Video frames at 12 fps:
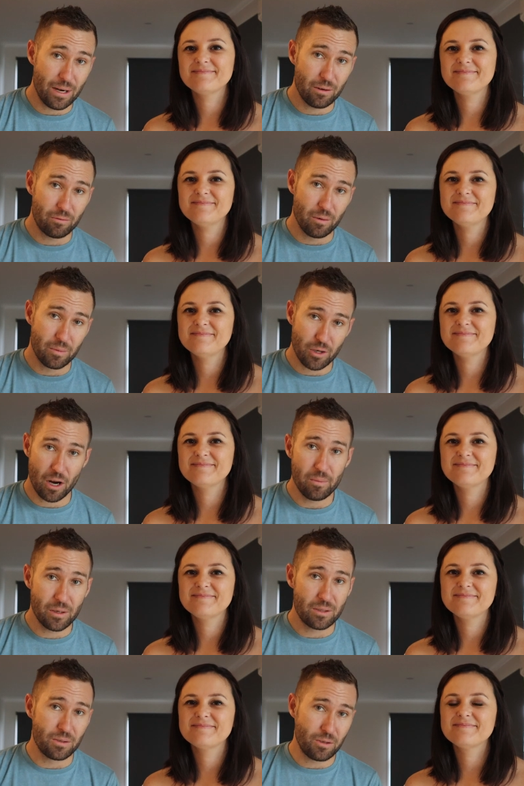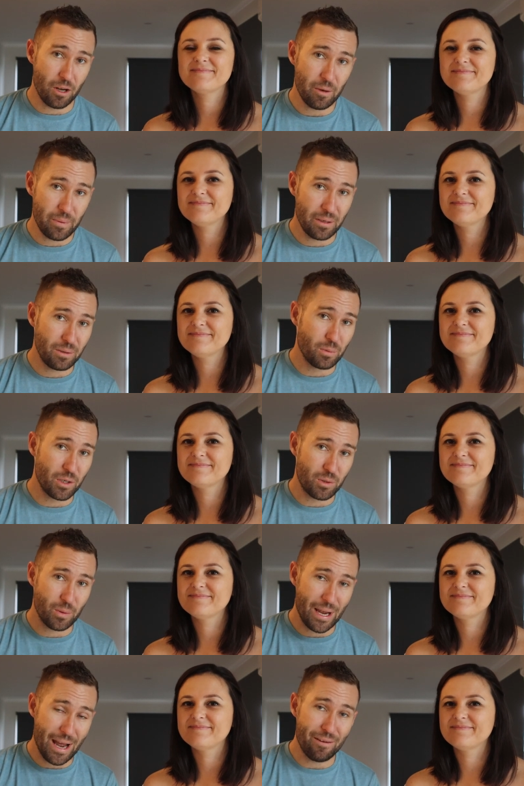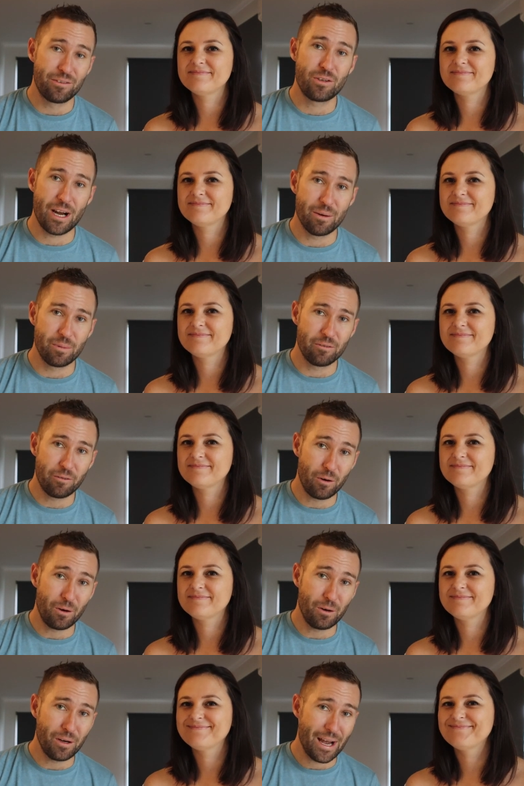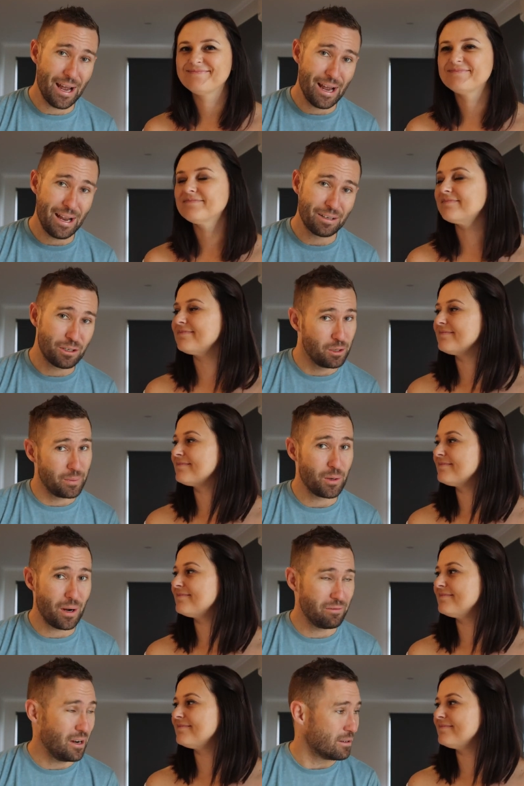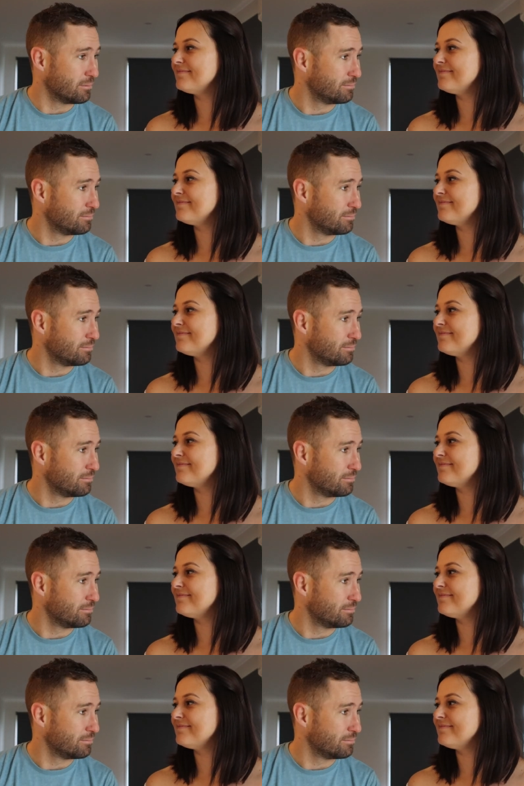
Speaker 1: running from Joburg to Durban, which we have tried before and could be quite fun.